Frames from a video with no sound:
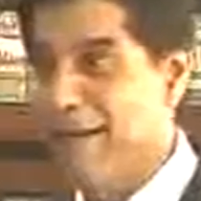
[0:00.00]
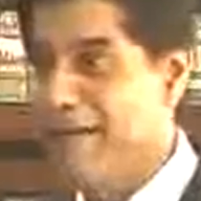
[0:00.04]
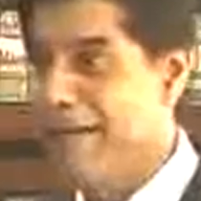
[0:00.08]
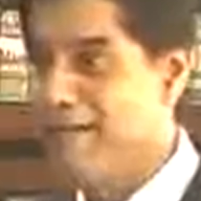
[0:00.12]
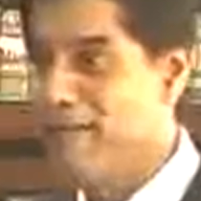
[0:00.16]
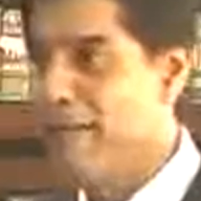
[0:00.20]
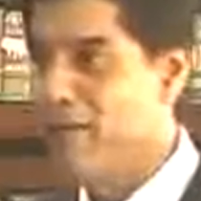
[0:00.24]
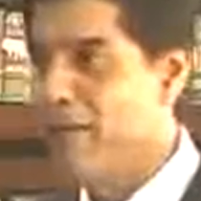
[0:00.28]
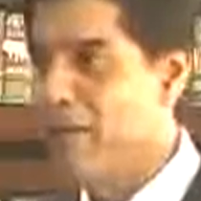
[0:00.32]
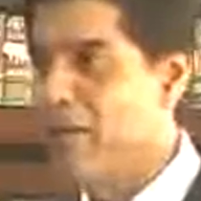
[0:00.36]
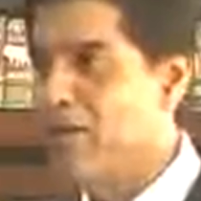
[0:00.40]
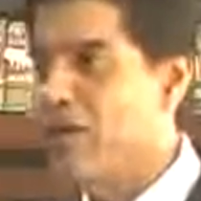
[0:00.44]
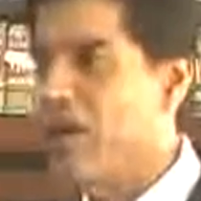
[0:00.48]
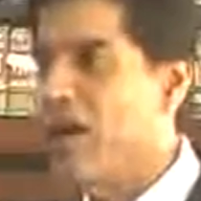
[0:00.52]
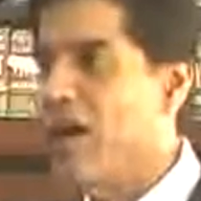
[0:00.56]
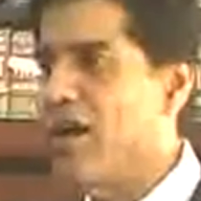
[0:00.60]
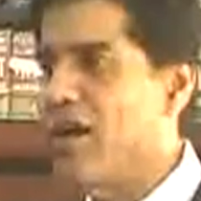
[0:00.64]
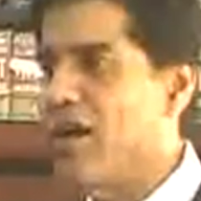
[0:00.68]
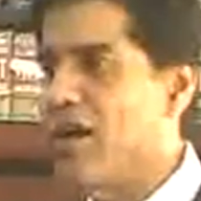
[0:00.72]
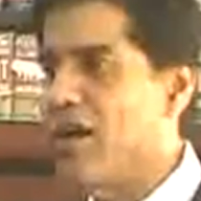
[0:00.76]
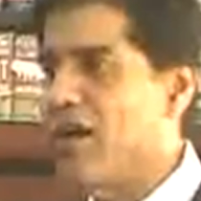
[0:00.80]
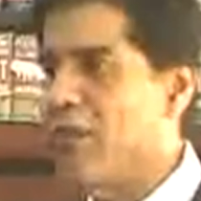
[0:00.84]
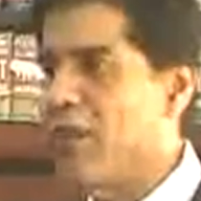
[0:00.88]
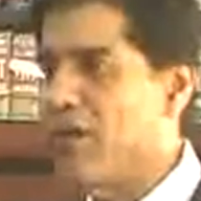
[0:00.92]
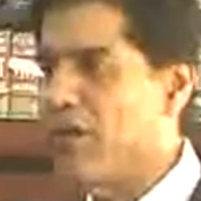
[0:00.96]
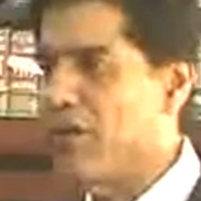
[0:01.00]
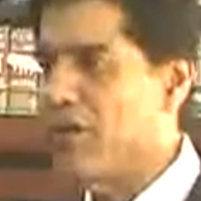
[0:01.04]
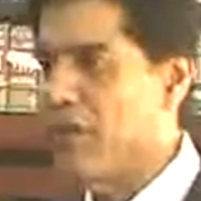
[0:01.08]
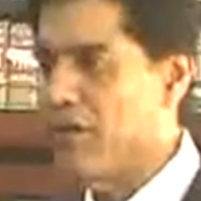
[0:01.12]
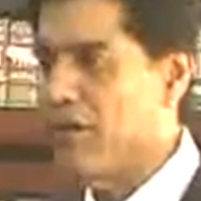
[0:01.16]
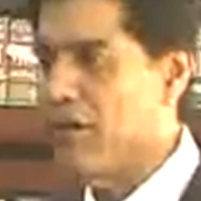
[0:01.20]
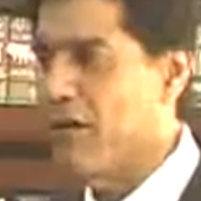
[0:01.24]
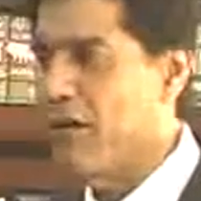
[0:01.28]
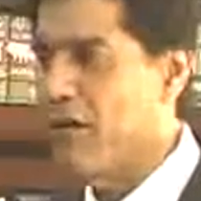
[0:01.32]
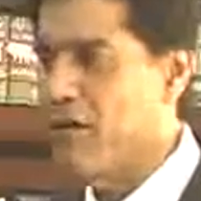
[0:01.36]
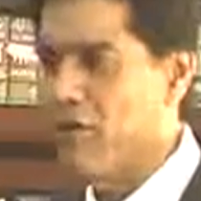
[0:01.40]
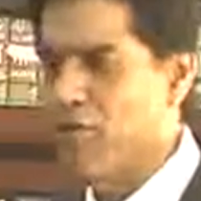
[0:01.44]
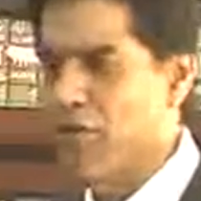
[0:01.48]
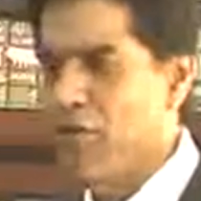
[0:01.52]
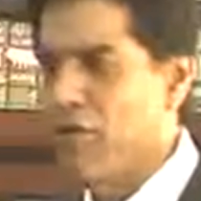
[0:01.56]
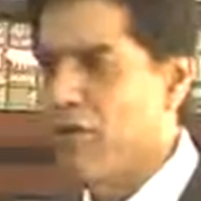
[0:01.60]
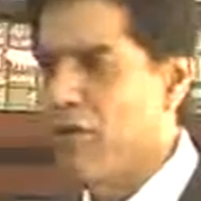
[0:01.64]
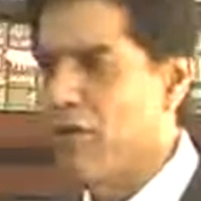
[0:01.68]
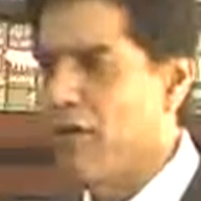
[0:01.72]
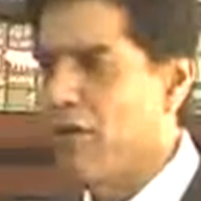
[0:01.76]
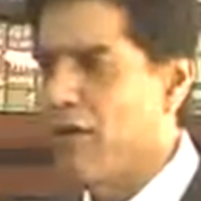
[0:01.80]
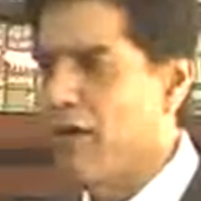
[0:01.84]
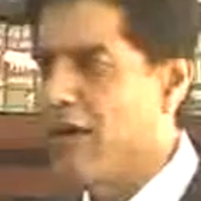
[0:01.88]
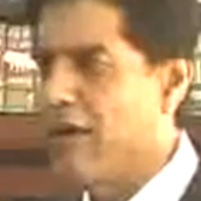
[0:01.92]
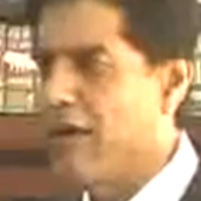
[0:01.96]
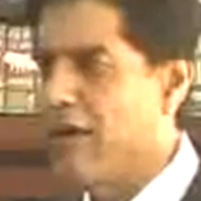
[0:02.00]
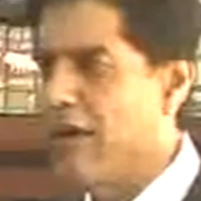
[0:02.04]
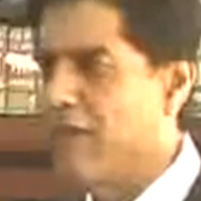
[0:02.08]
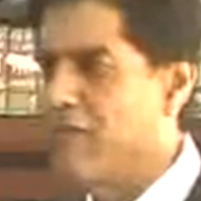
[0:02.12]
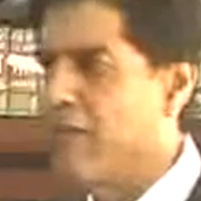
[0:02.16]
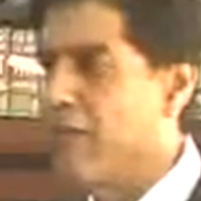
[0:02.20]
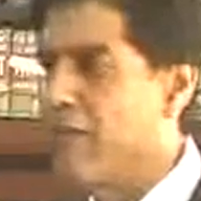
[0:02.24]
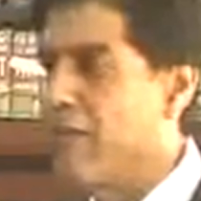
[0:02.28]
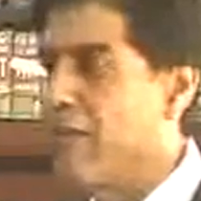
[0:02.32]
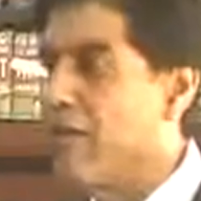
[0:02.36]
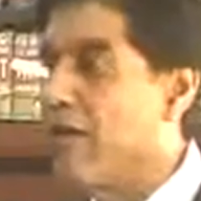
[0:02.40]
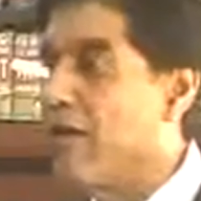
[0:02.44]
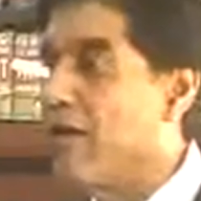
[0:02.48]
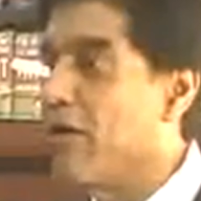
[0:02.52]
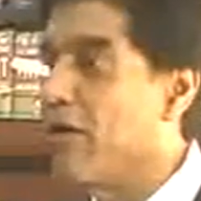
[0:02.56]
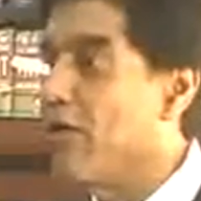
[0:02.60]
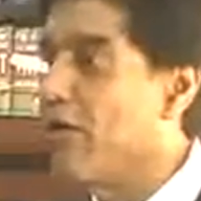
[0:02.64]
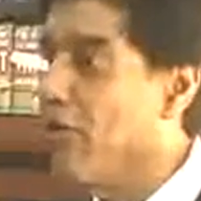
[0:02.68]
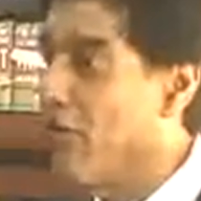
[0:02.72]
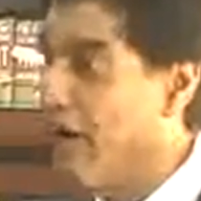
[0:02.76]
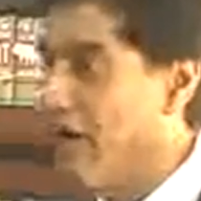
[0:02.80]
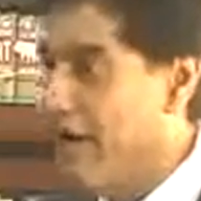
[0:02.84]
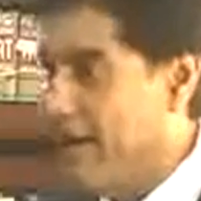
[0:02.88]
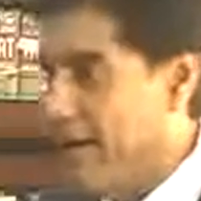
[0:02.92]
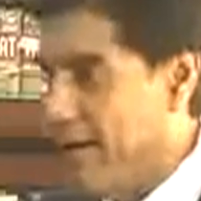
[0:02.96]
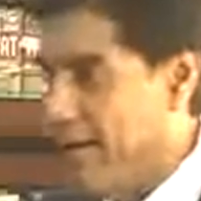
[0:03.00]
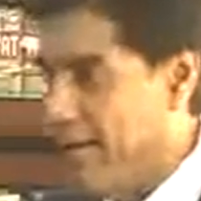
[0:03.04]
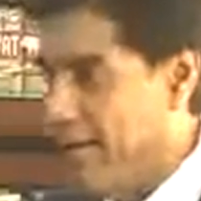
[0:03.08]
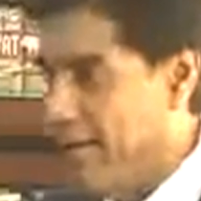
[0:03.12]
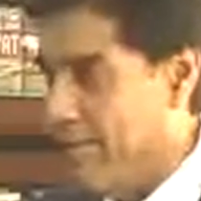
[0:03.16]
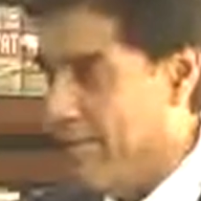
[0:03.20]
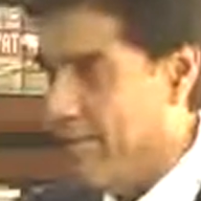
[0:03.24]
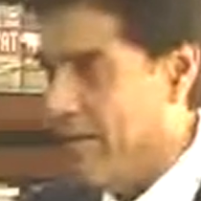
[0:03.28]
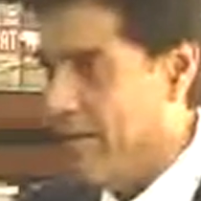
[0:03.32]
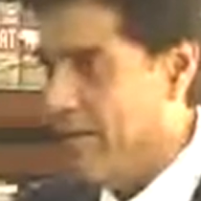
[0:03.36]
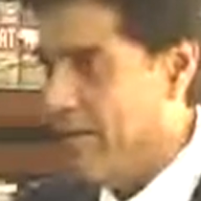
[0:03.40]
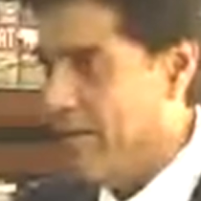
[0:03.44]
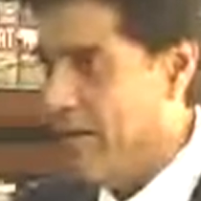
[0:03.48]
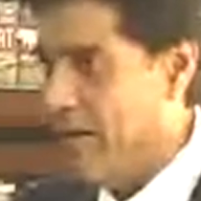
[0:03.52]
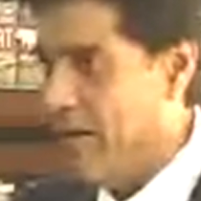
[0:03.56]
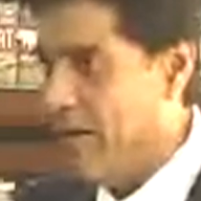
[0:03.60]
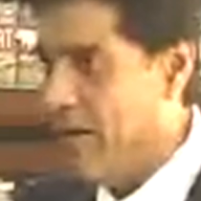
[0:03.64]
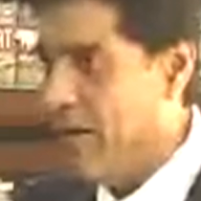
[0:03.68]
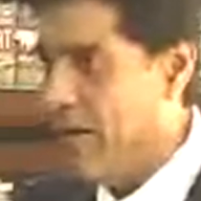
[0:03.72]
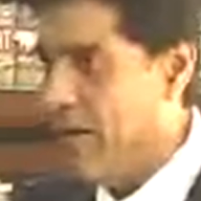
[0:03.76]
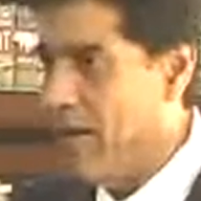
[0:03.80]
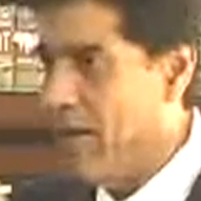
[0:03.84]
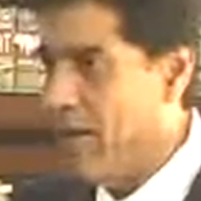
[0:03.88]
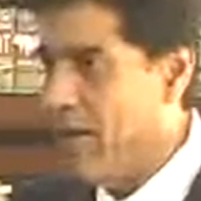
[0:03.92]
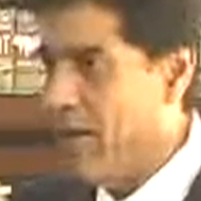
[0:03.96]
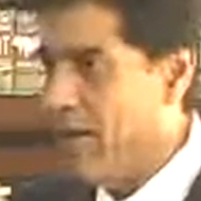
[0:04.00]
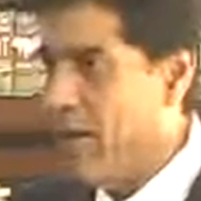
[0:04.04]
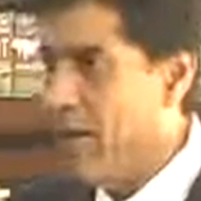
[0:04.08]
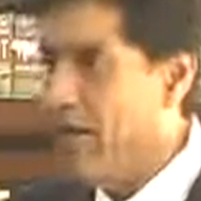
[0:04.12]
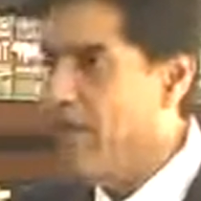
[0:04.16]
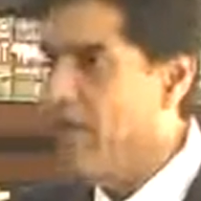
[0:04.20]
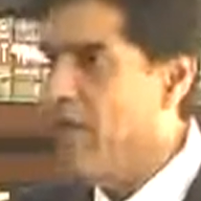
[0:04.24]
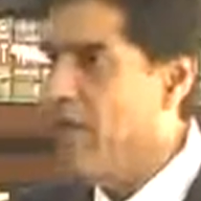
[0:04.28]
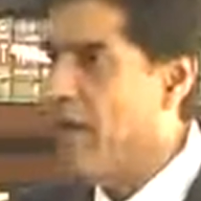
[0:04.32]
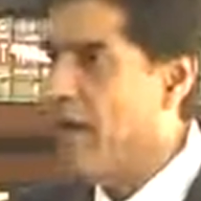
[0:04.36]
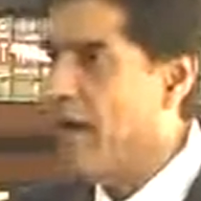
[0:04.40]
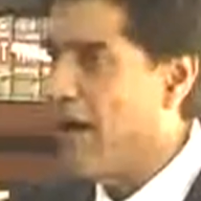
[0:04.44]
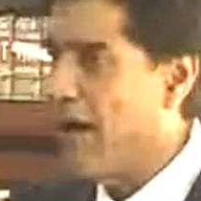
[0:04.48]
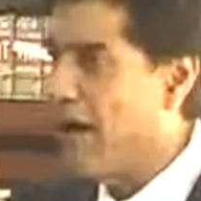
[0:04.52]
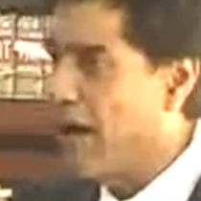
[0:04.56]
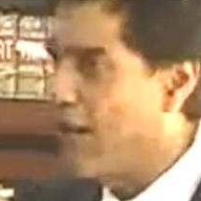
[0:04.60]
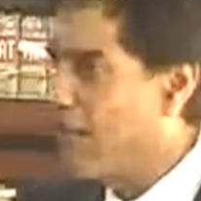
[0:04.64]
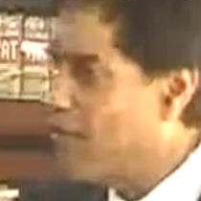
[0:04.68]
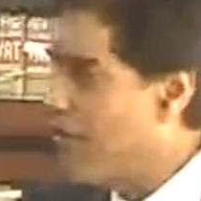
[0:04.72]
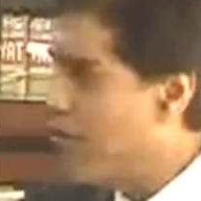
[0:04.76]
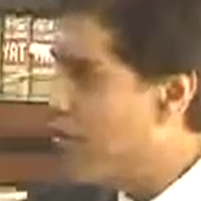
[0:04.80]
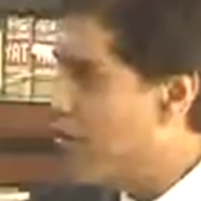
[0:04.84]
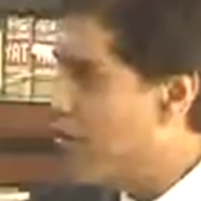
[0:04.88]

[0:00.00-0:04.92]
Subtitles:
The short date was before 28th February you file. If you are able to